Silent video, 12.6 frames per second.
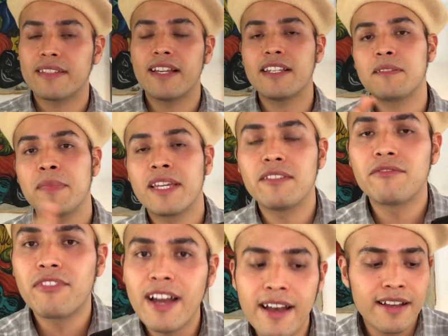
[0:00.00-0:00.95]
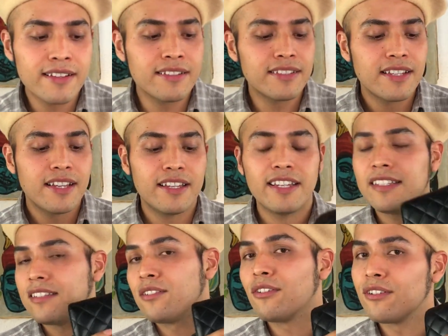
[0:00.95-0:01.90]
is made in France.
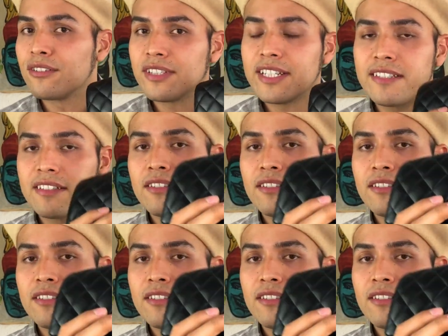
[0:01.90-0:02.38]
It's